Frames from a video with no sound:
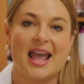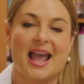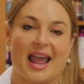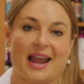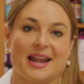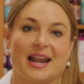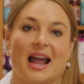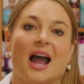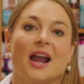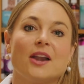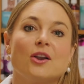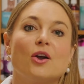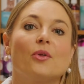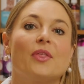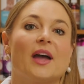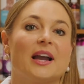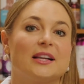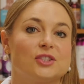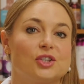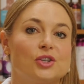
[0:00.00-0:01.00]
And I know
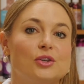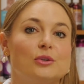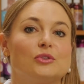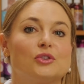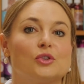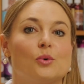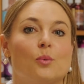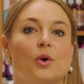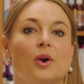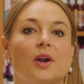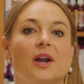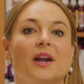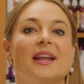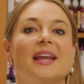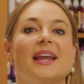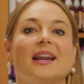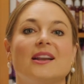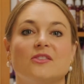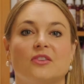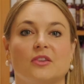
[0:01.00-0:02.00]
that too, so we're gonna
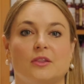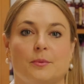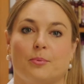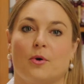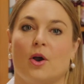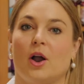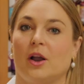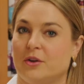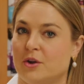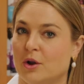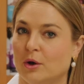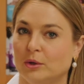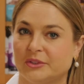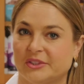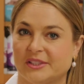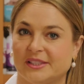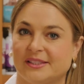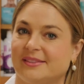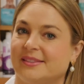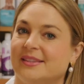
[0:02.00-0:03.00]
get into the
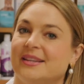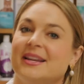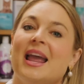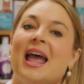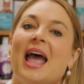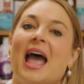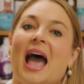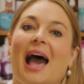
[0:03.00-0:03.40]
prognosis and